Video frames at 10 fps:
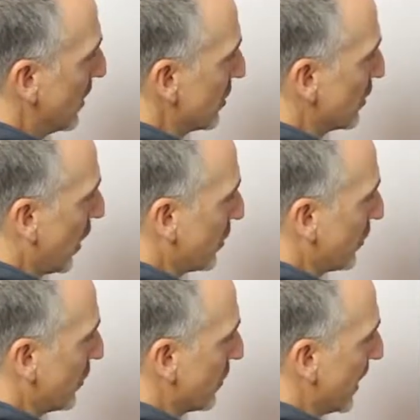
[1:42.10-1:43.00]

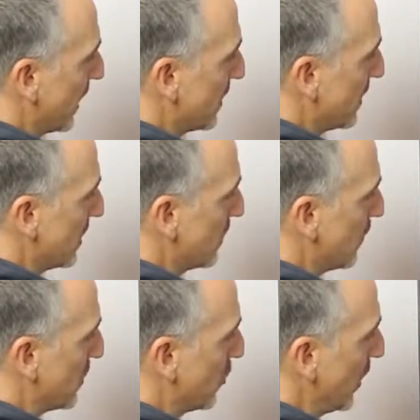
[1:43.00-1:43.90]
structures that
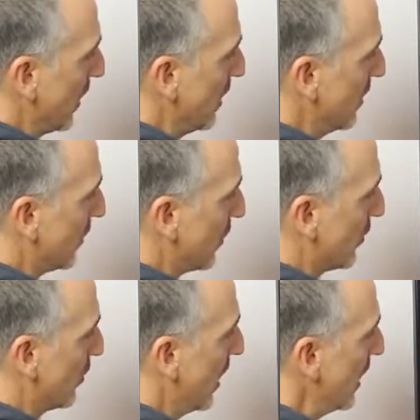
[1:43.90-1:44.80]
exist between the
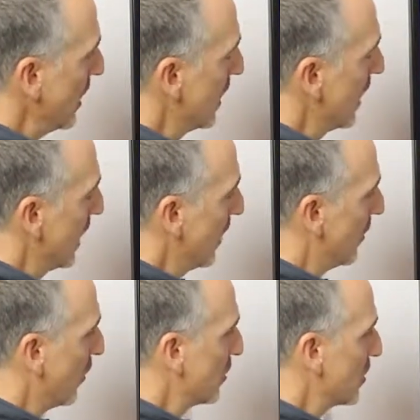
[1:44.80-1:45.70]
vertebrae.
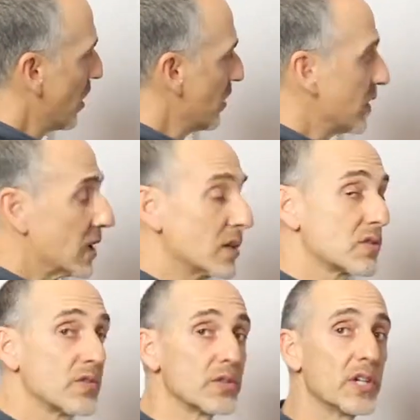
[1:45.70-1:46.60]
Those are the
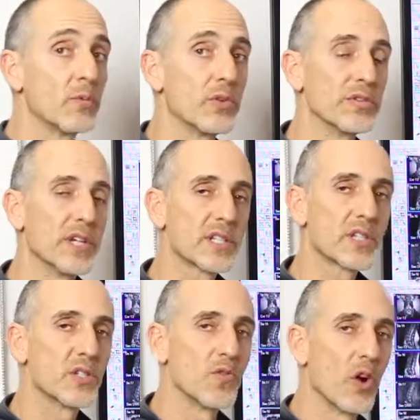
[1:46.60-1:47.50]
intervertebral
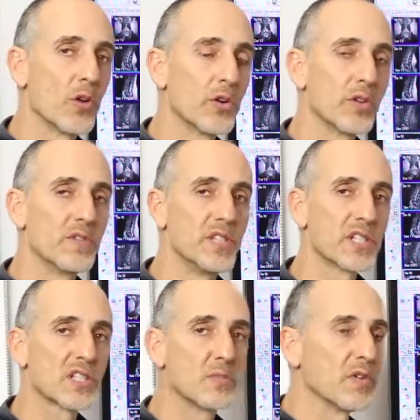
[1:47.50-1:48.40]
discs. You've all heard of
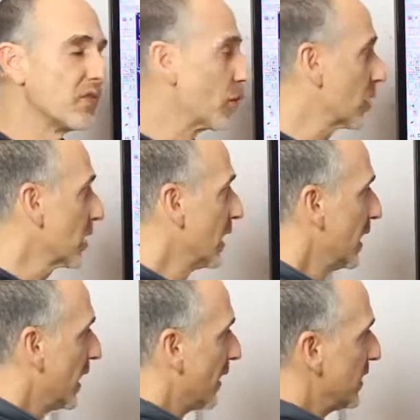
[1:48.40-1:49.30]
discs before,
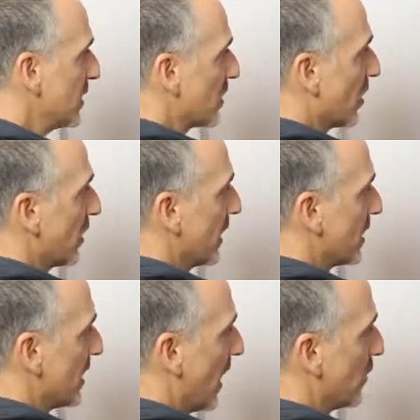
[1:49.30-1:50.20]
and these are
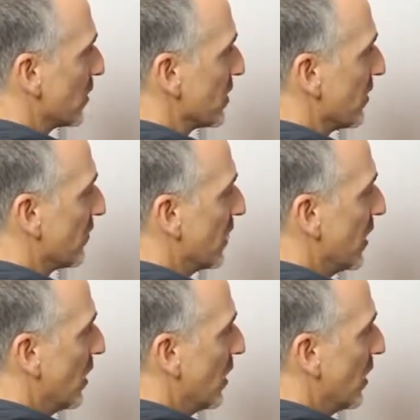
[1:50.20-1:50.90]
examples of